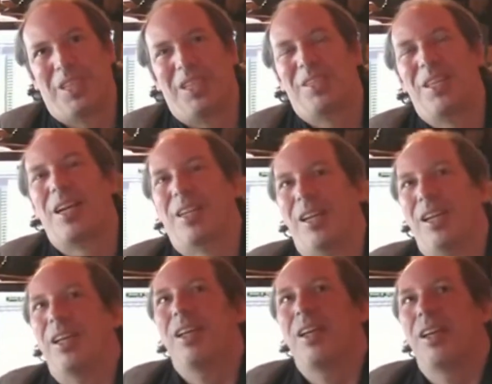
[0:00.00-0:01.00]
Exactly.
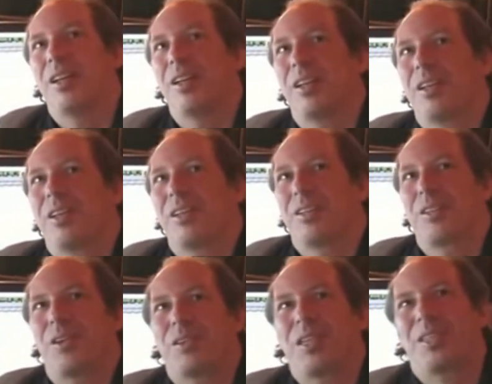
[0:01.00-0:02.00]

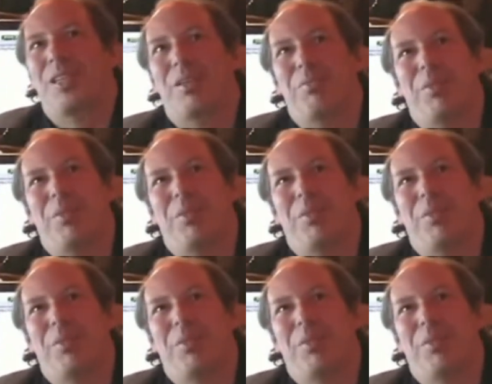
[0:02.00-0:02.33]
So does that